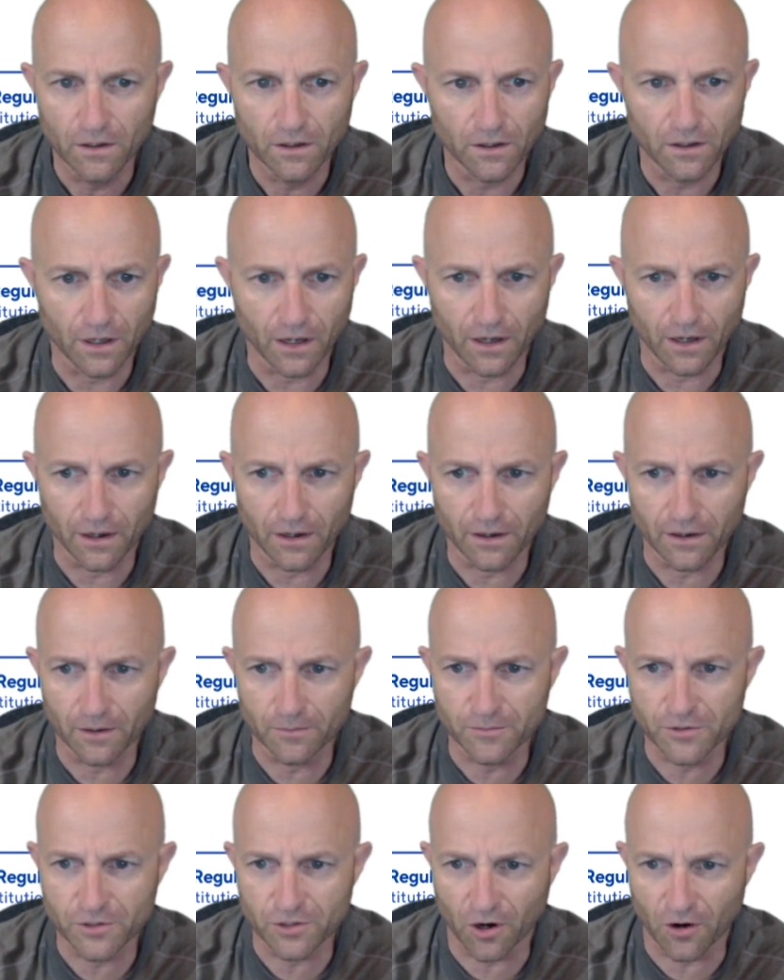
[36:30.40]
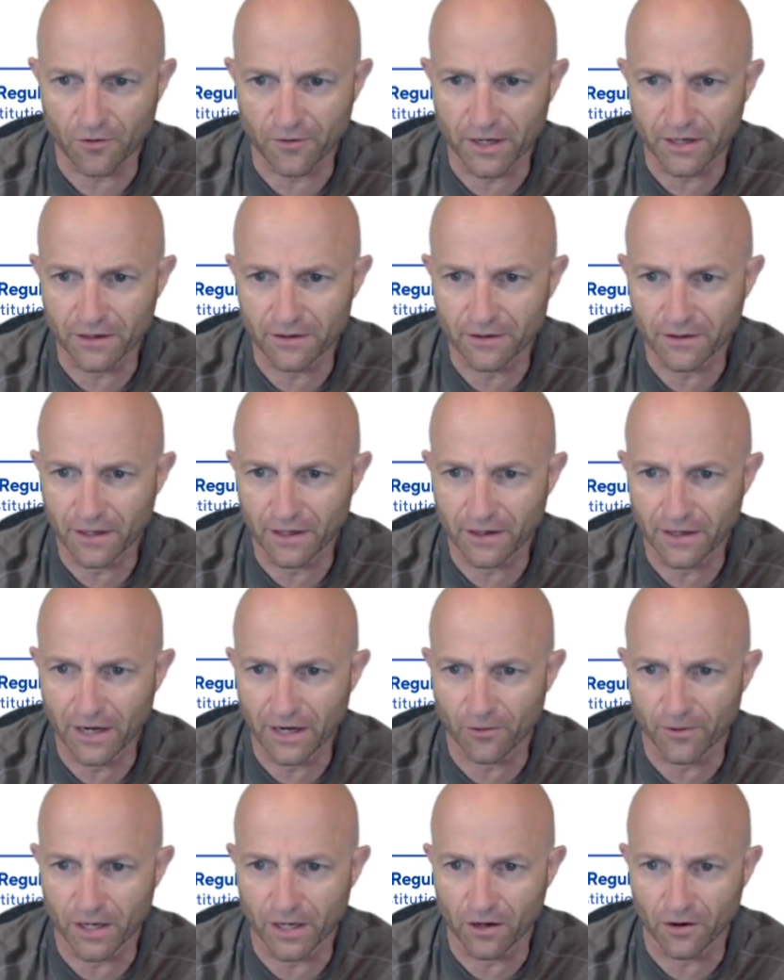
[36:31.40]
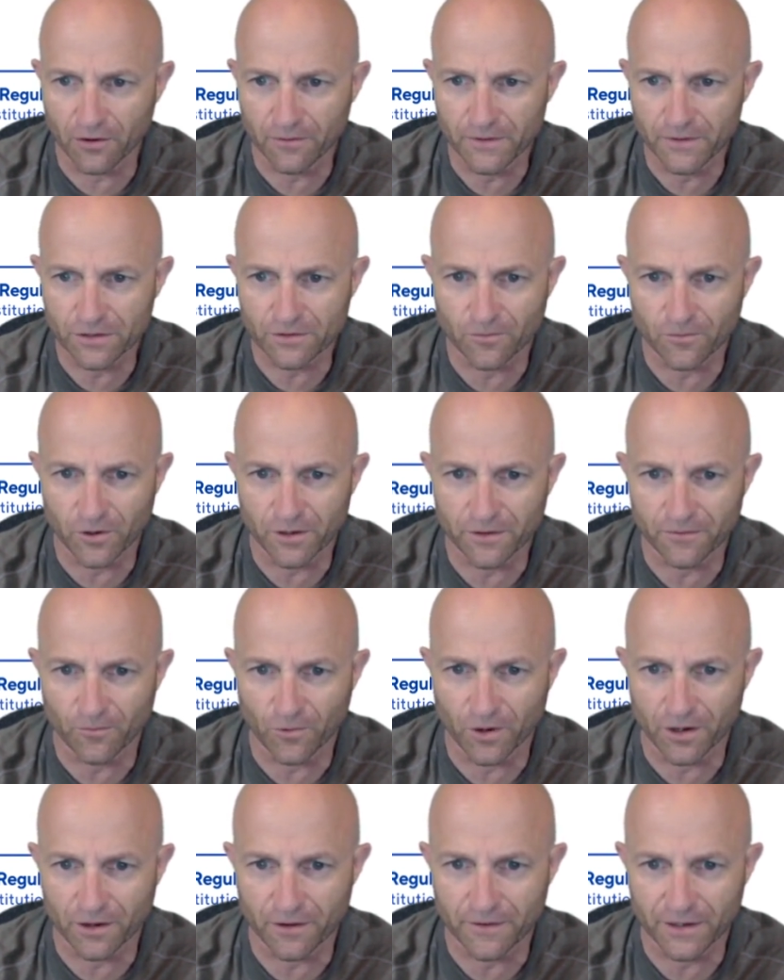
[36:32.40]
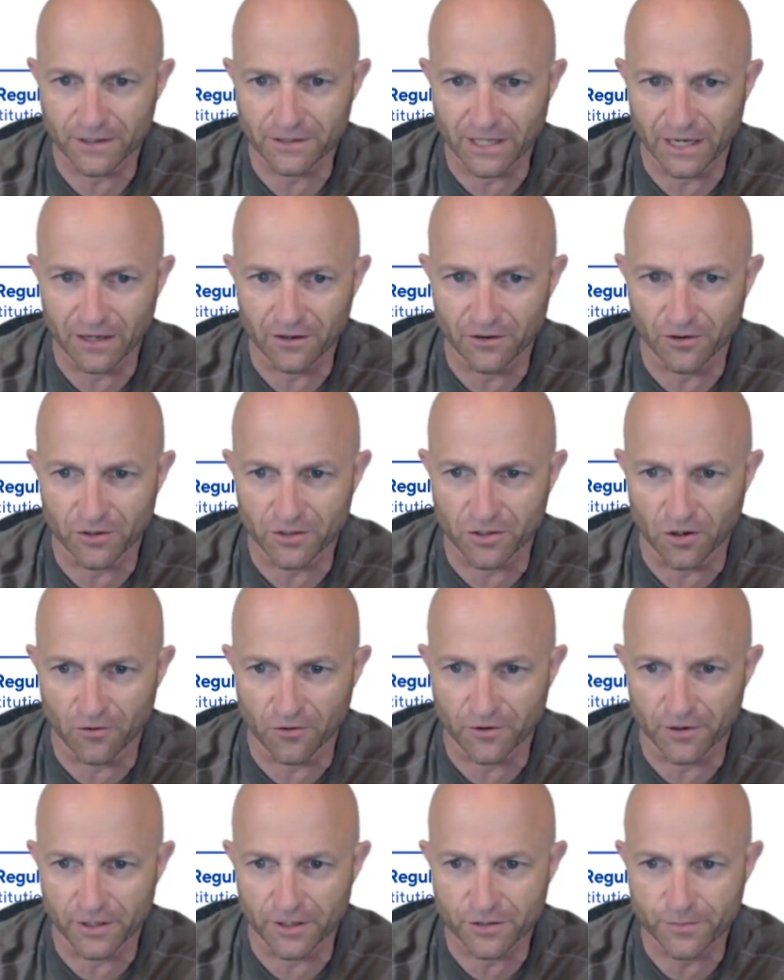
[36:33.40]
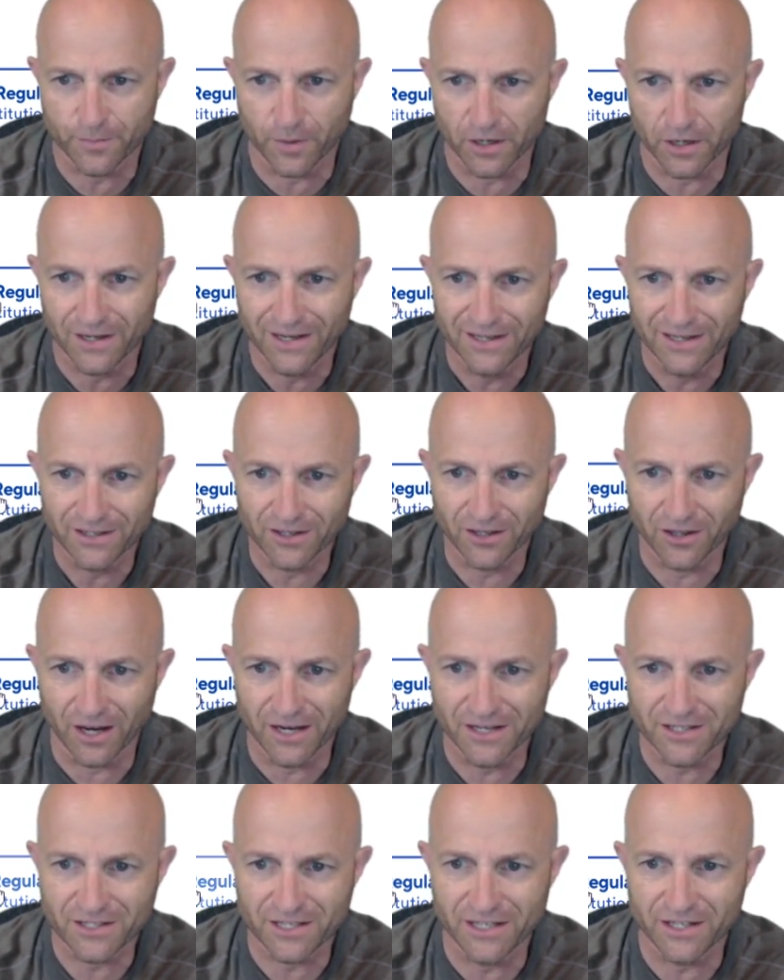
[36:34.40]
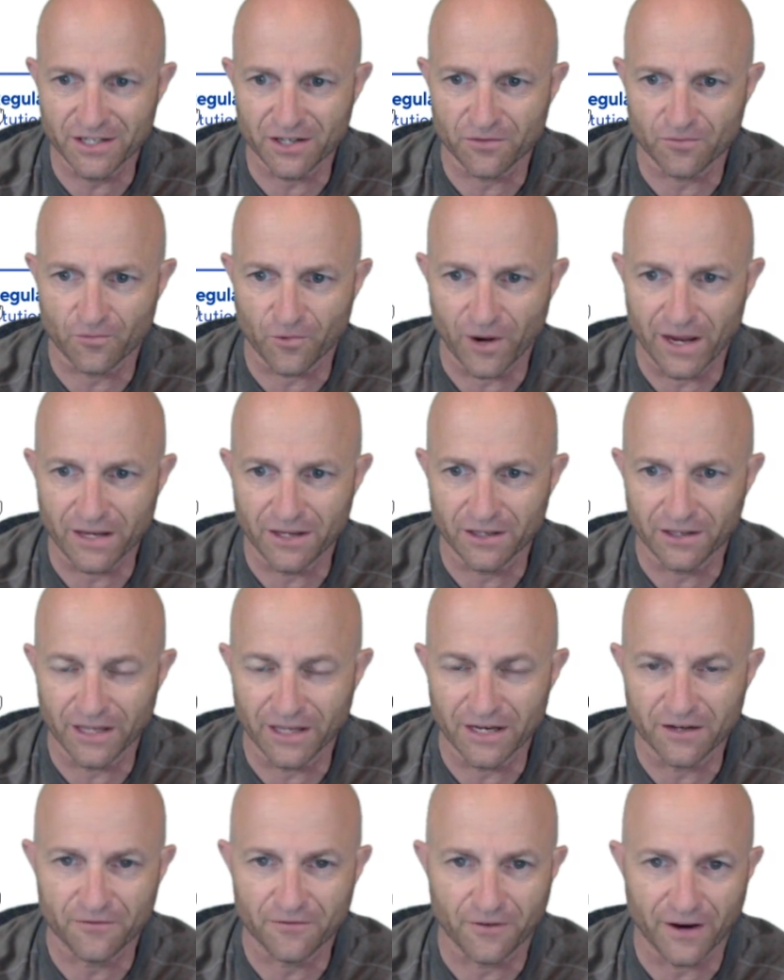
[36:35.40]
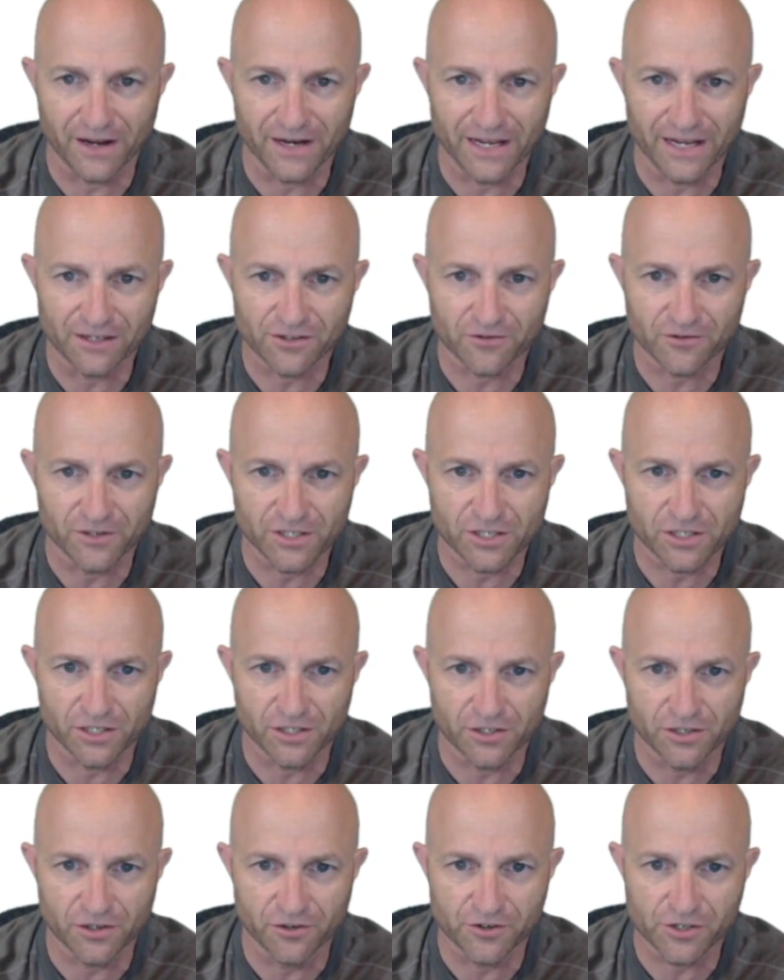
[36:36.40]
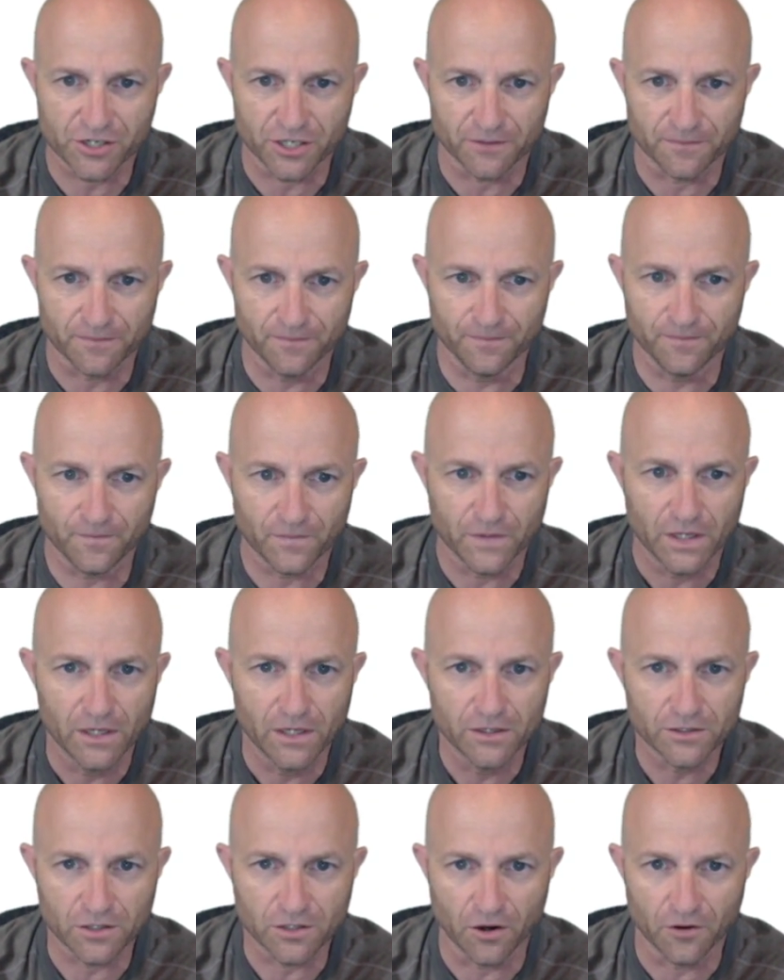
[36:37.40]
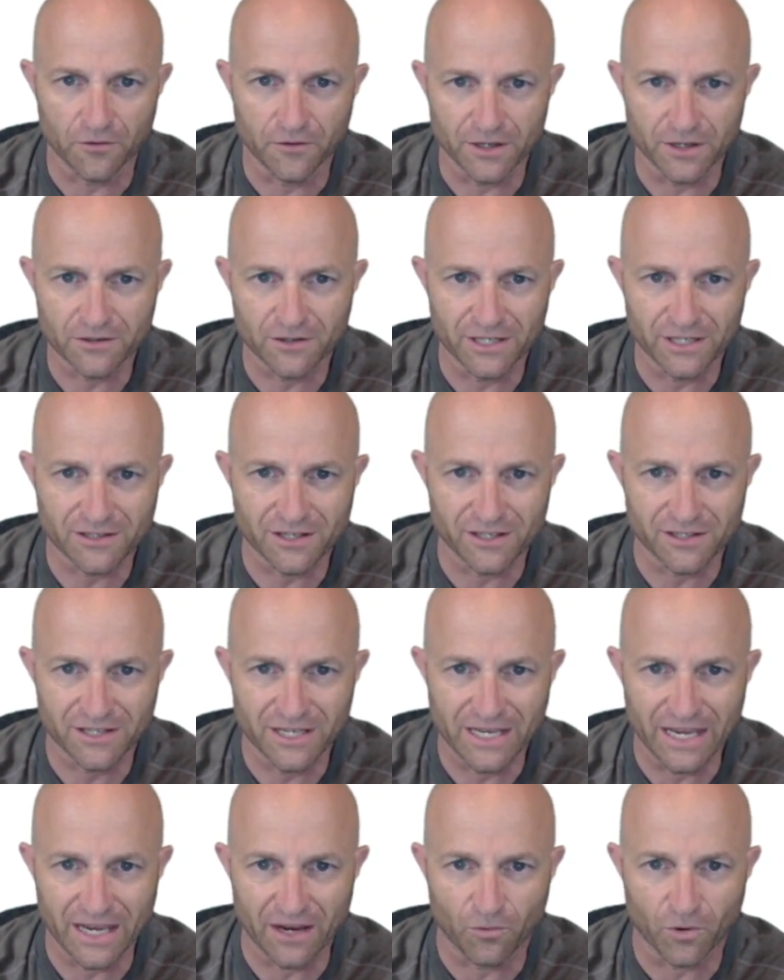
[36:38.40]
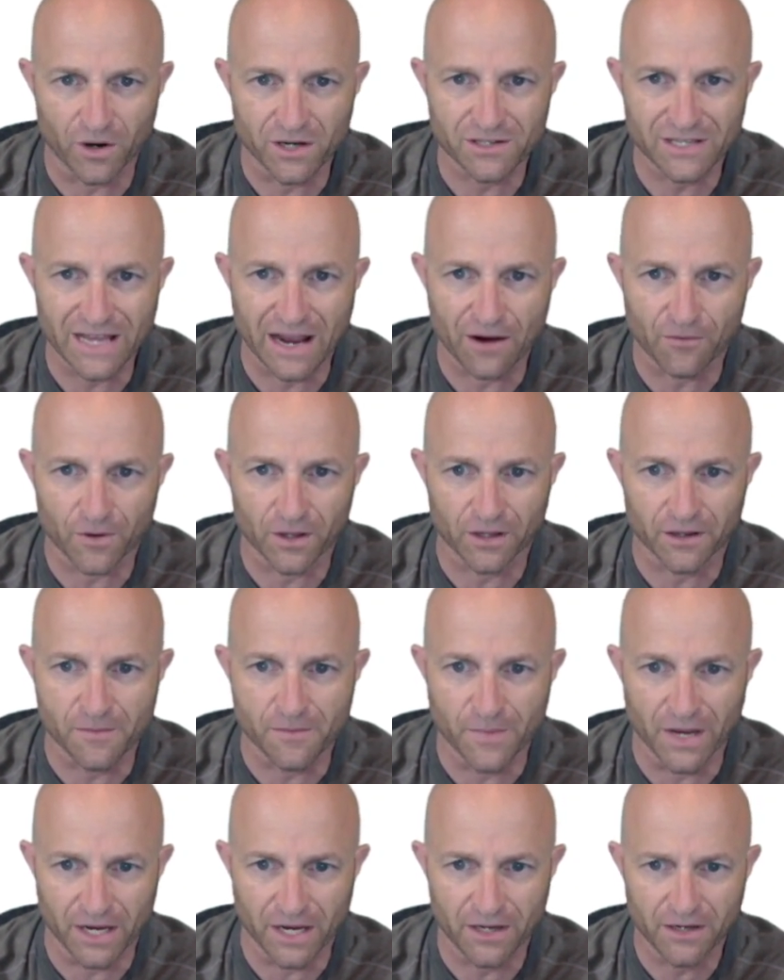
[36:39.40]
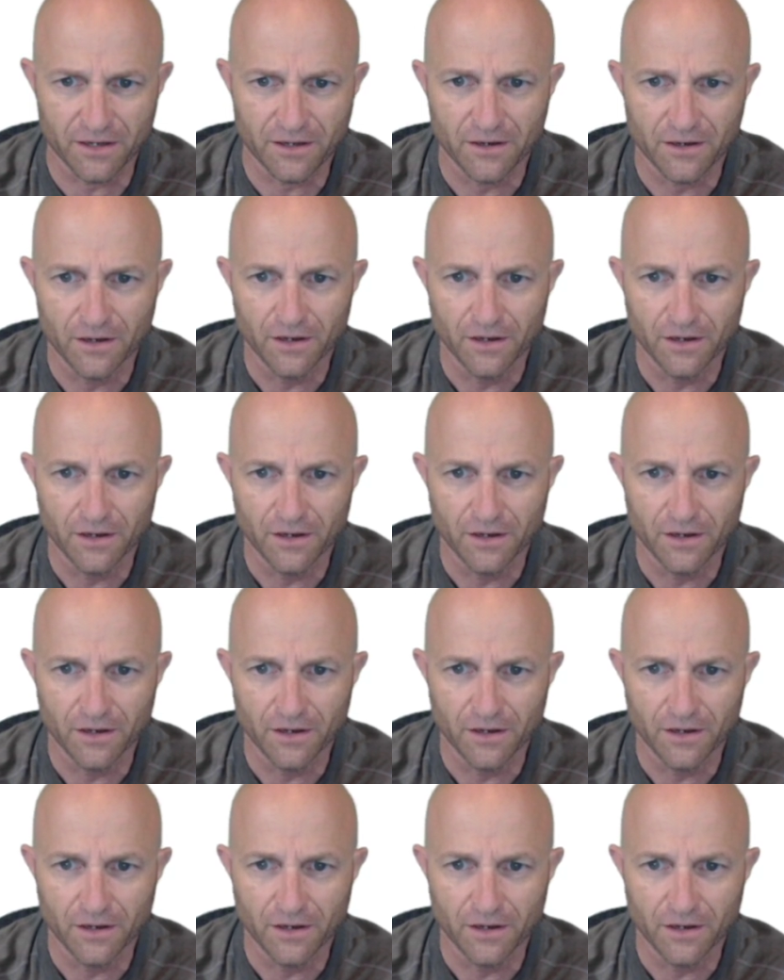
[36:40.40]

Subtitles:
observing. Here we go. This is one of the things I looked over this, but licensed and regulated financial institution. So this is key. What does that really mean?